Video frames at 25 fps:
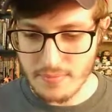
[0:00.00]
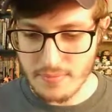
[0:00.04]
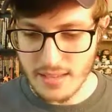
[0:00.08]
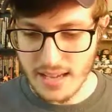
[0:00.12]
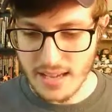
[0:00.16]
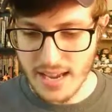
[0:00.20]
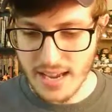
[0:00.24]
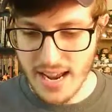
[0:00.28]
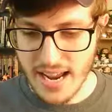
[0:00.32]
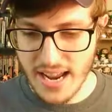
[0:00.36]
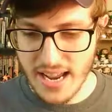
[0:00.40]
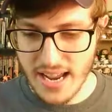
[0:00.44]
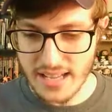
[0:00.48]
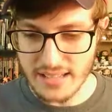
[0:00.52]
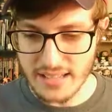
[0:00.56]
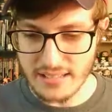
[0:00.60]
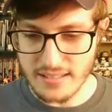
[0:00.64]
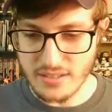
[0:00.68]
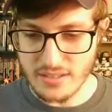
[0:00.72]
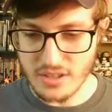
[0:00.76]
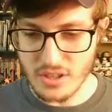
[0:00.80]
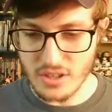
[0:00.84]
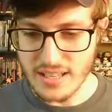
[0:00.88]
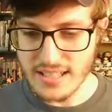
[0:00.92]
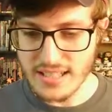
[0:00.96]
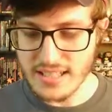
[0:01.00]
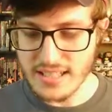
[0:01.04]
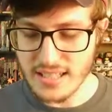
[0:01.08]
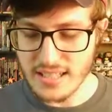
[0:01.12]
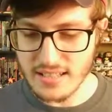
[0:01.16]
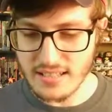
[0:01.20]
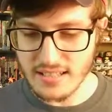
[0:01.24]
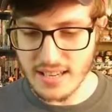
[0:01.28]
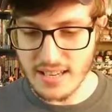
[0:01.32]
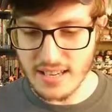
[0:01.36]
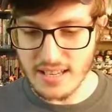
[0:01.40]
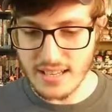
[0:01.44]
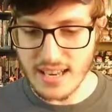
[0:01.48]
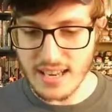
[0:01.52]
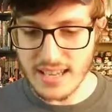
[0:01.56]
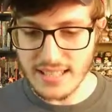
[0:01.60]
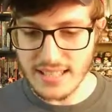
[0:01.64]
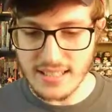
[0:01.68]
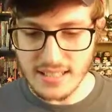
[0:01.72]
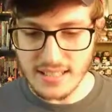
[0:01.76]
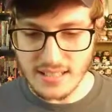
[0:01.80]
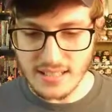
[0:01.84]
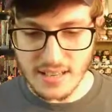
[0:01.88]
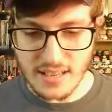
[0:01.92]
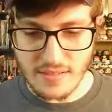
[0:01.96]
And so this is a
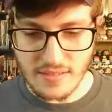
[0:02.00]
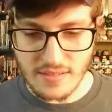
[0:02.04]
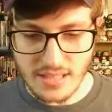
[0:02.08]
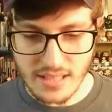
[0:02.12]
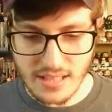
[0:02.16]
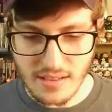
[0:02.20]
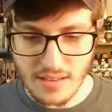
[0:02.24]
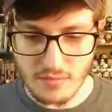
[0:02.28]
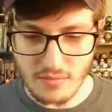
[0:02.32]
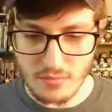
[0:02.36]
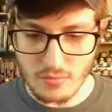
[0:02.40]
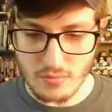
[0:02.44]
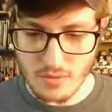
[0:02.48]
1977